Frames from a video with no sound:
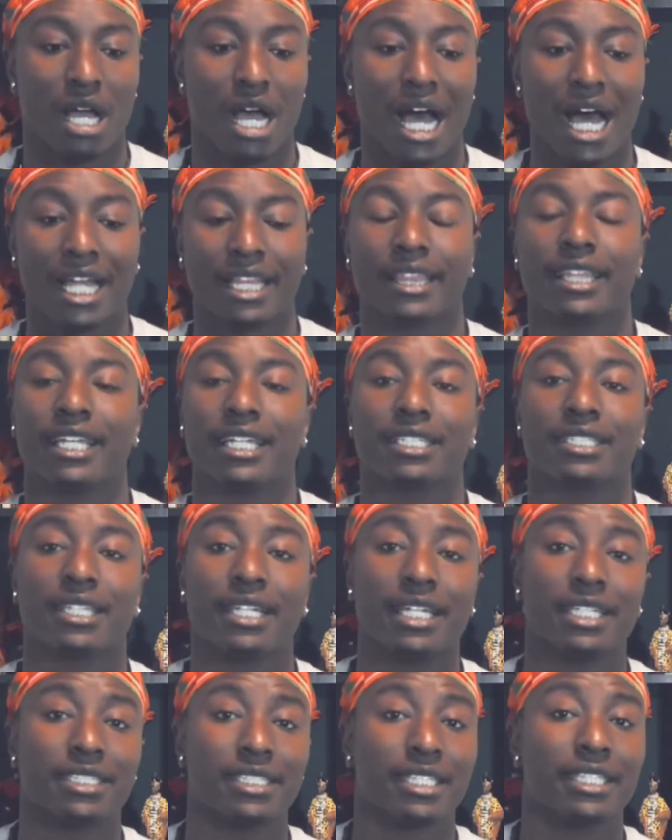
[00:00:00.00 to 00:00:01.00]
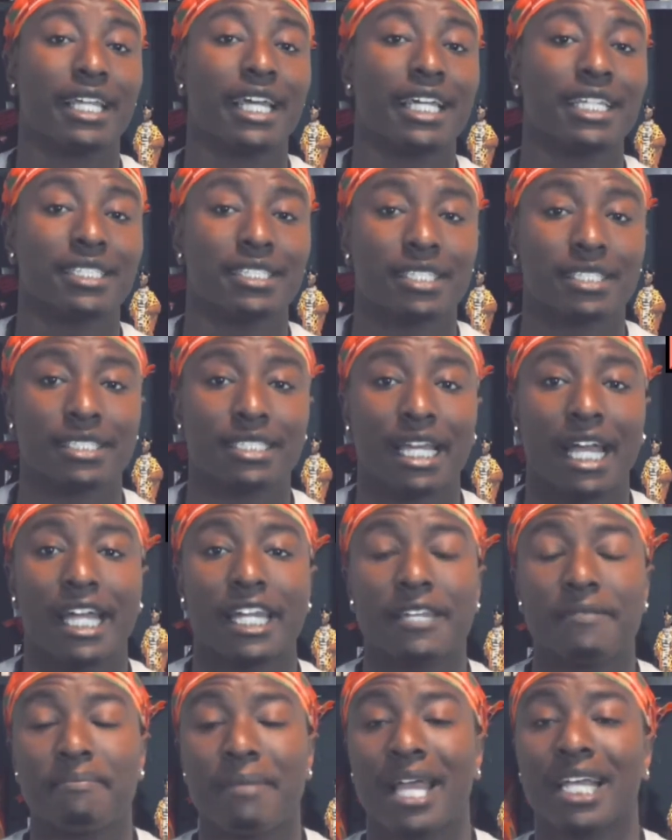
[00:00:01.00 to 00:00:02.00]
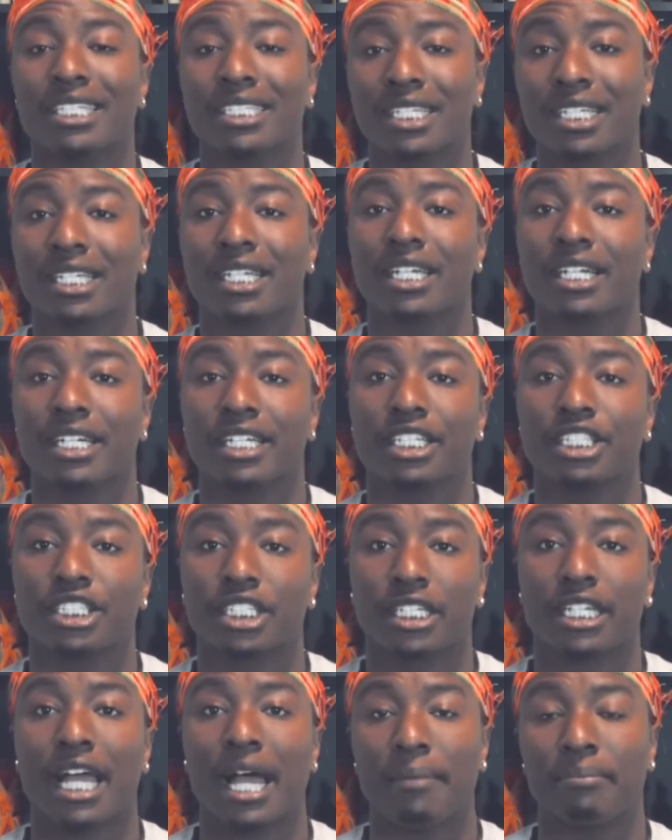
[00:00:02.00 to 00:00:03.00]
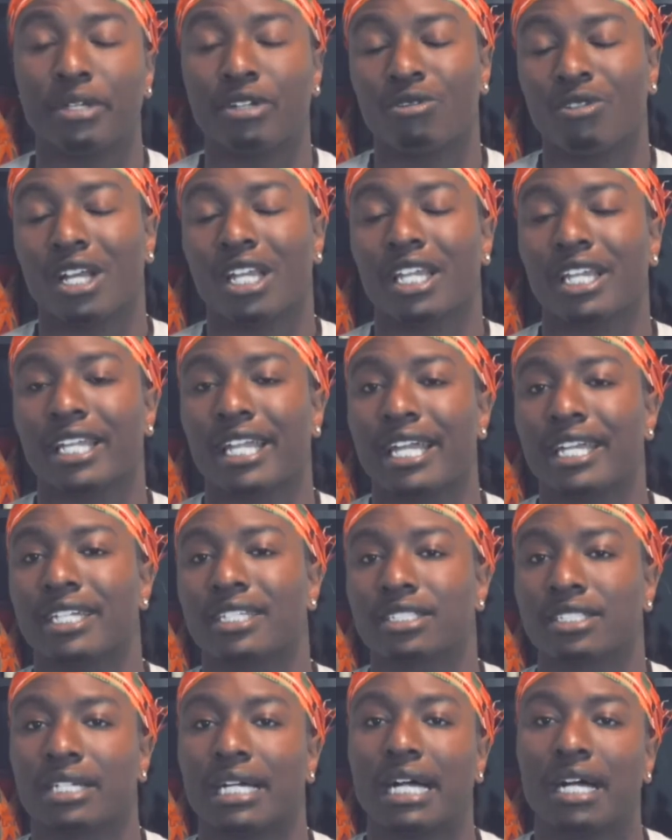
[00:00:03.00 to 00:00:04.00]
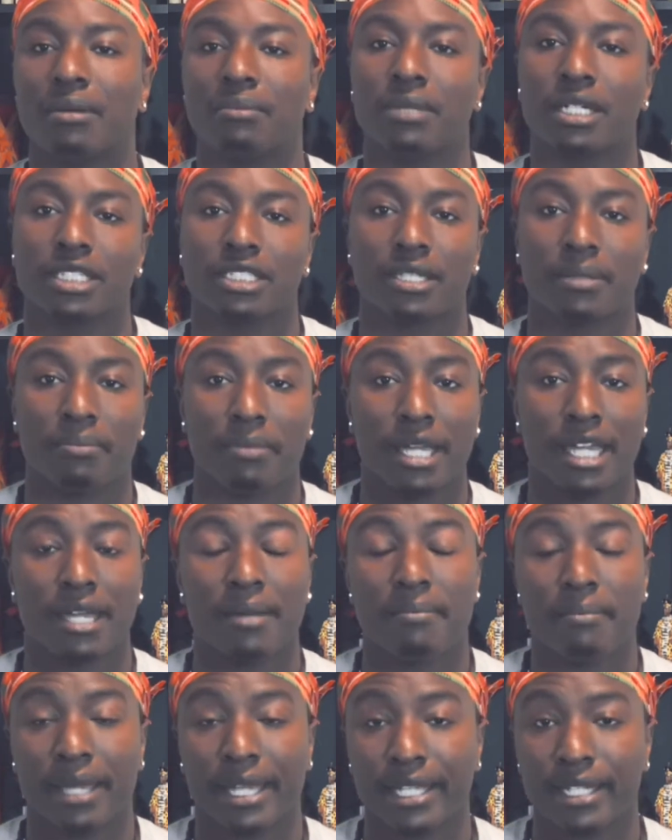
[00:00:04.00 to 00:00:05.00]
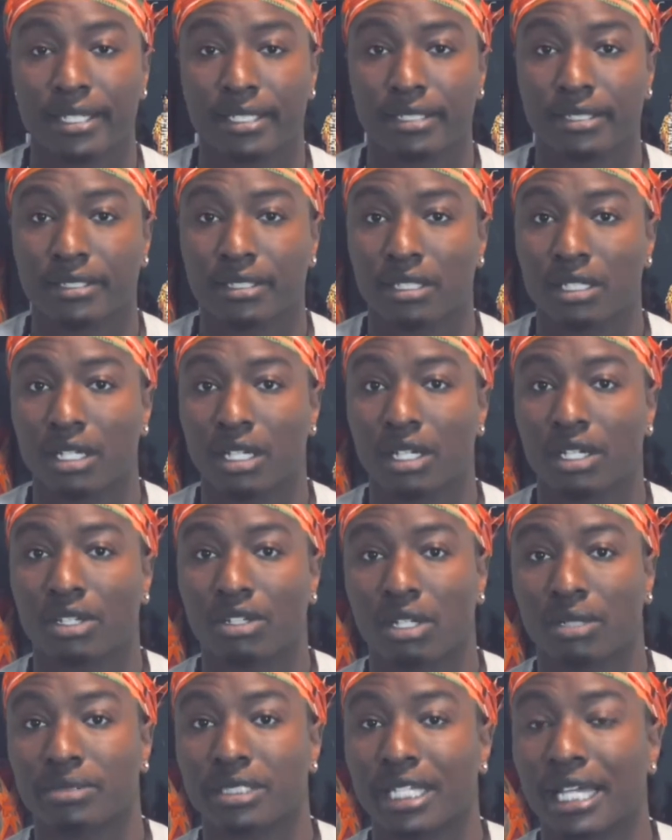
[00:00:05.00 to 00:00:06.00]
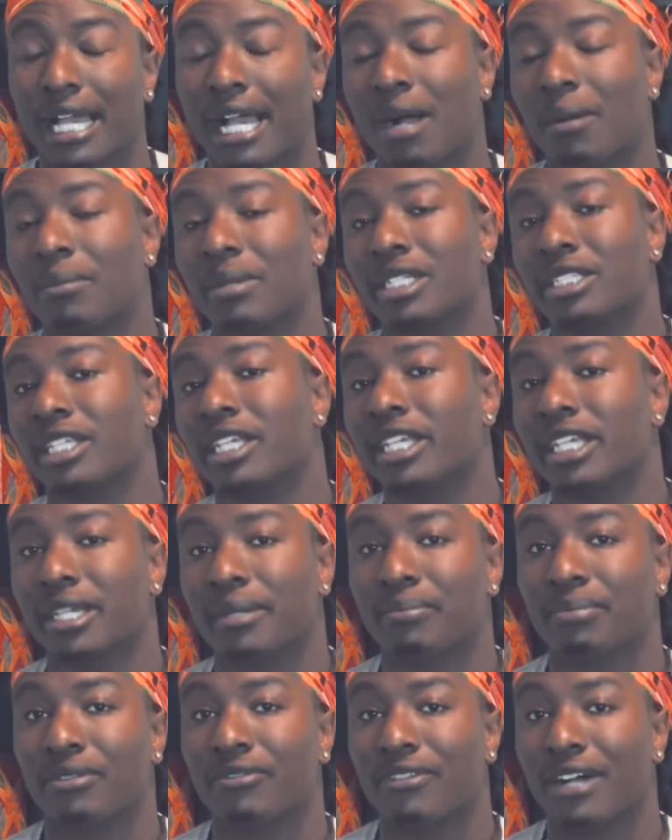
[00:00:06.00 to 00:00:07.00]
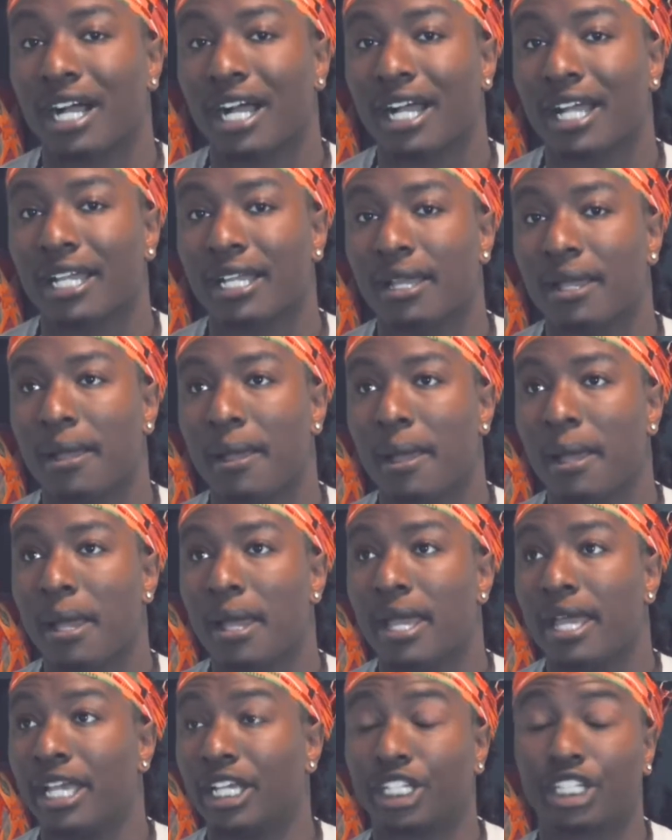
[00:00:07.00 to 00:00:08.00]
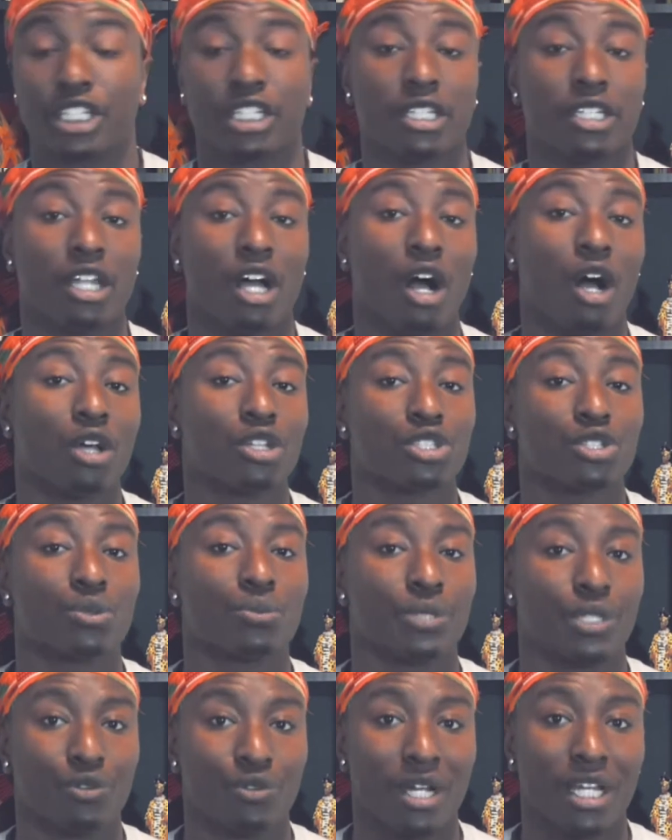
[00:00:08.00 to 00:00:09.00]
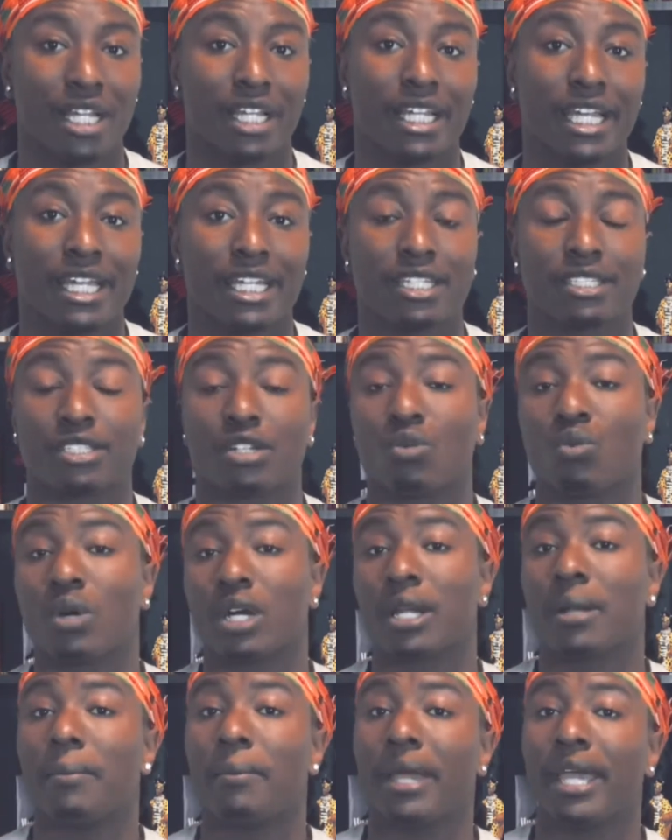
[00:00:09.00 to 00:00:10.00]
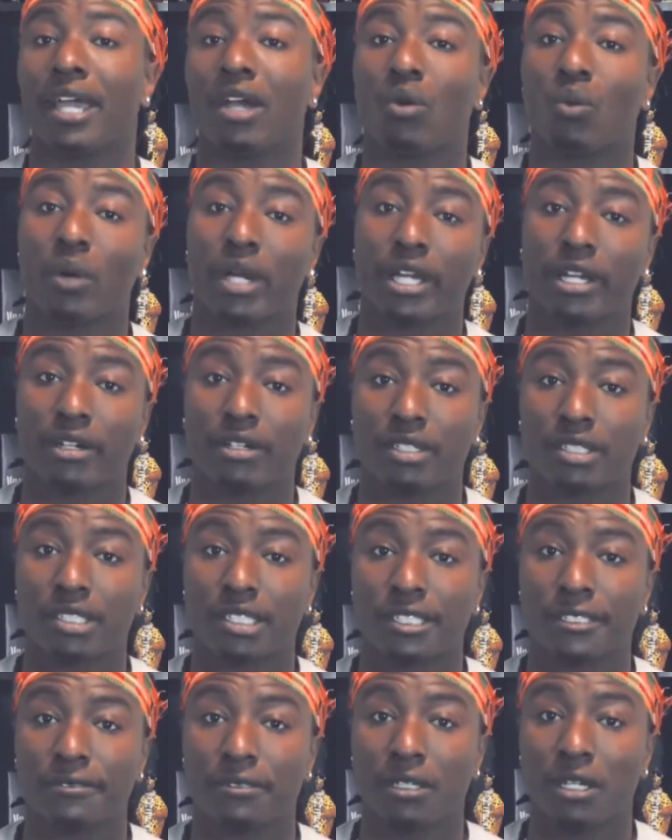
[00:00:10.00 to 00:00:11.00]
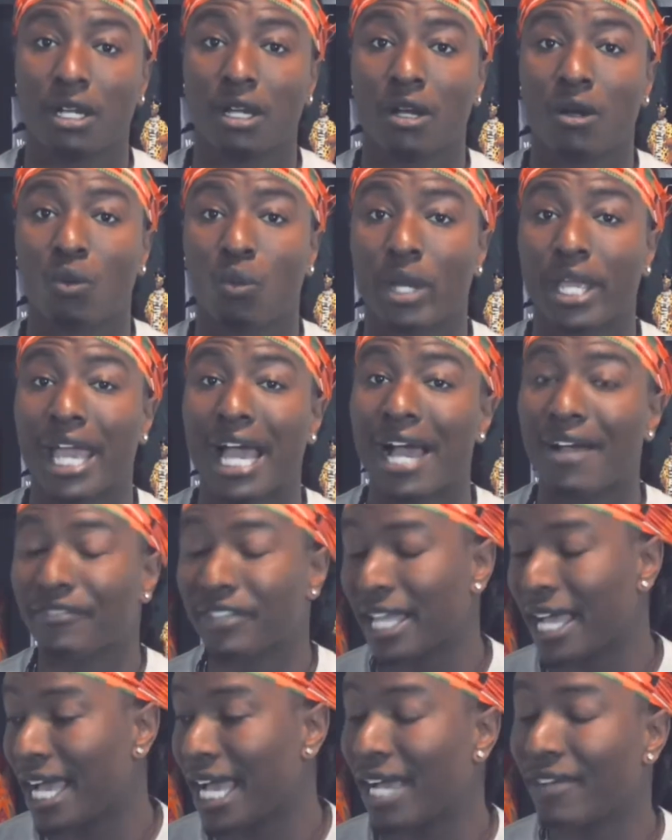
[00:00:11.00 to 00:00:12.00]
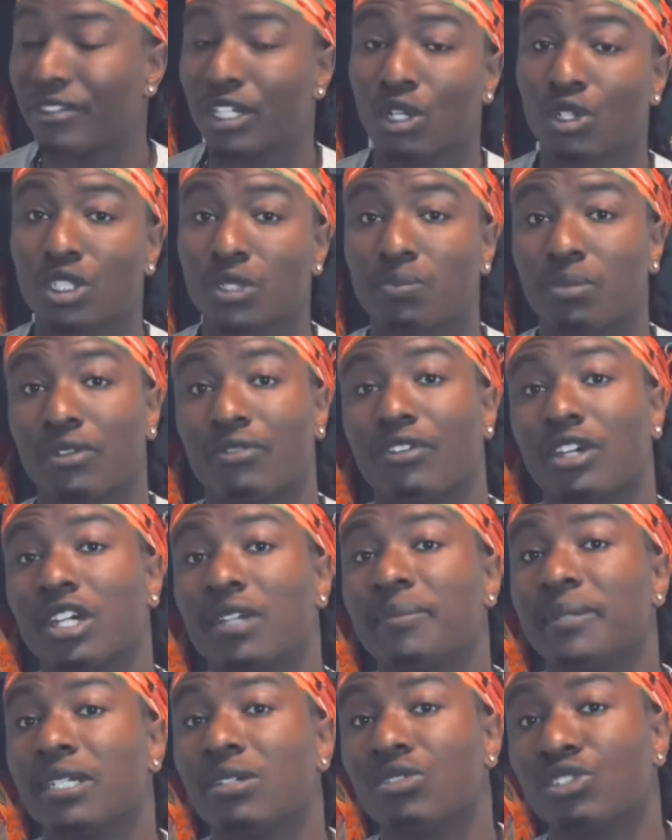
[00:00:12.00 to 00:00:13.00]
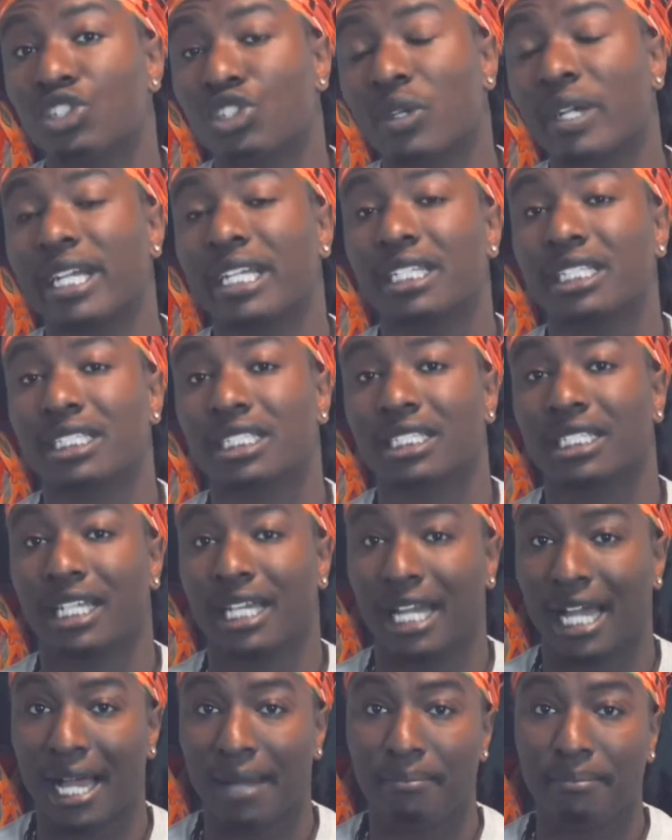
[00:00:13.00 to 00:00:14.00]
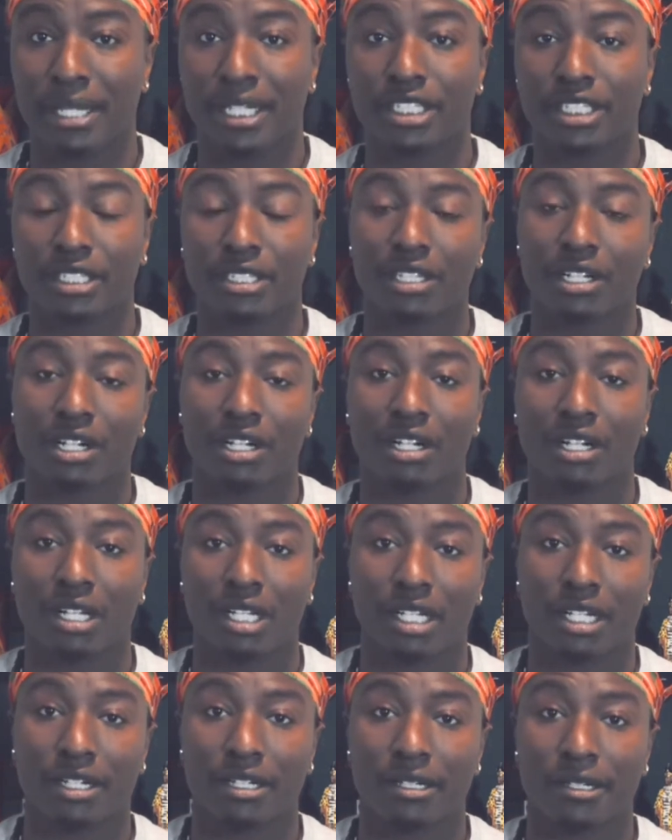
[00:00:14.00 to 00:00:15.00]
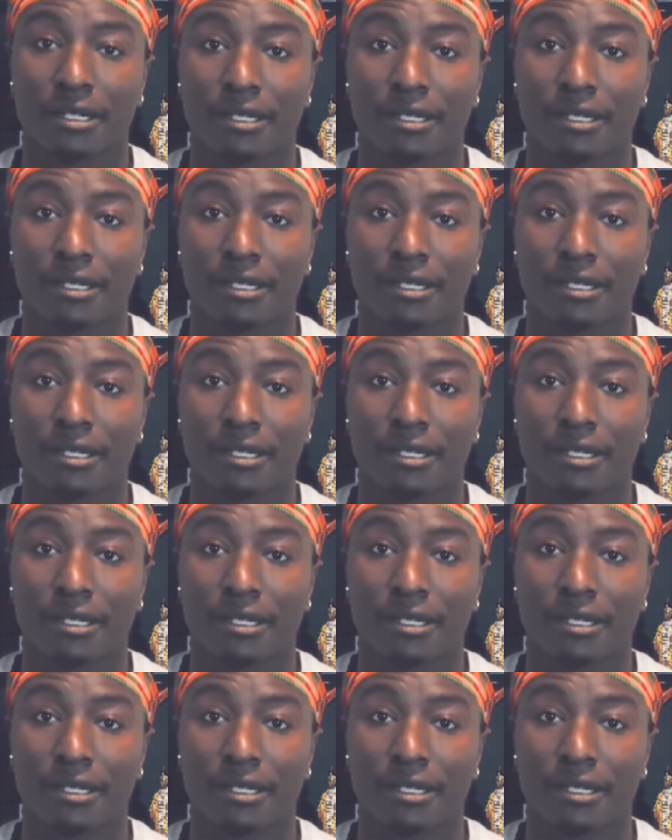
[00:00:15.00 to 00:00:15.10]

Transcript: I think in today's society, masculinity should not be relegated to how much a man makes. You know what I'm saying? How much he can provide. It shouldn't also be relegated to what a man wears. We have to have those proverbial traits that I mentioned earlier,